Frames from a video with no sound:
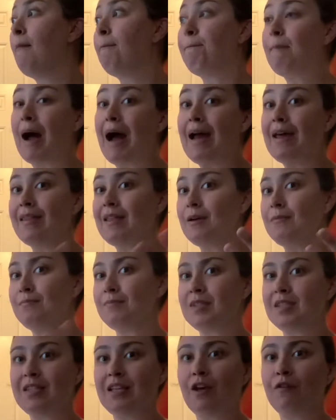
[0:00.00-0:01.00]
Buy them,
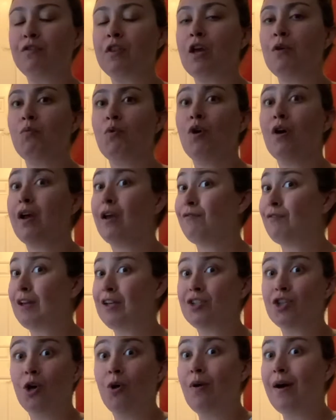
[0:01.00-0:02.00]
see if they work. If they
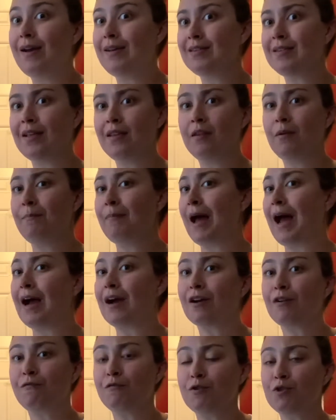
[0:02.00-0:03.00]
don't, I send them
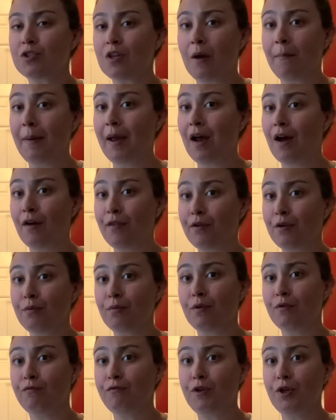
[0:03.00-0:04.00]
back. If you saw my other
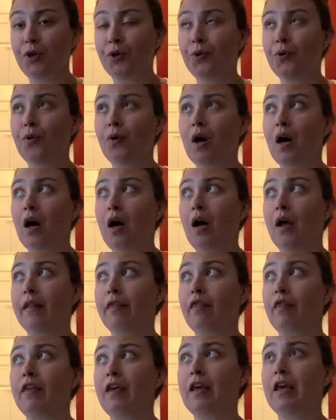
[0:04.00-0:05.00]
review
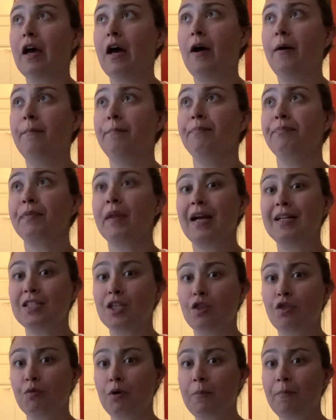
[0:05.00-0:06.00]
on the, um, I
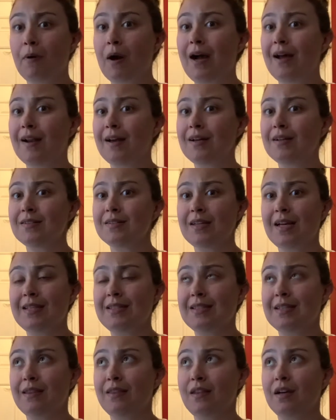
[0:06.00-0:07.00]
did three products. I
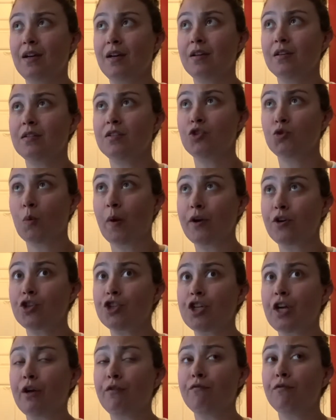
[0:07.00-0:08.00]
did the sweater
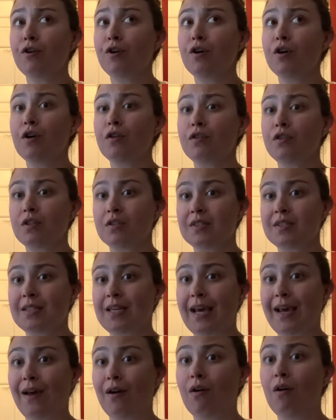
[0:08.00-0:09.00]
shaver, the
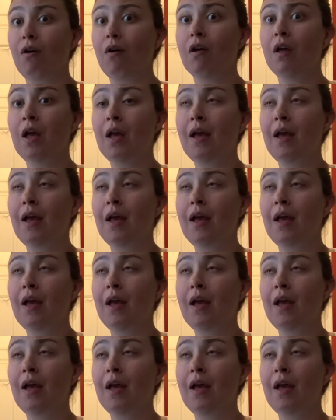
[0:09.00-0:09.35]
scale,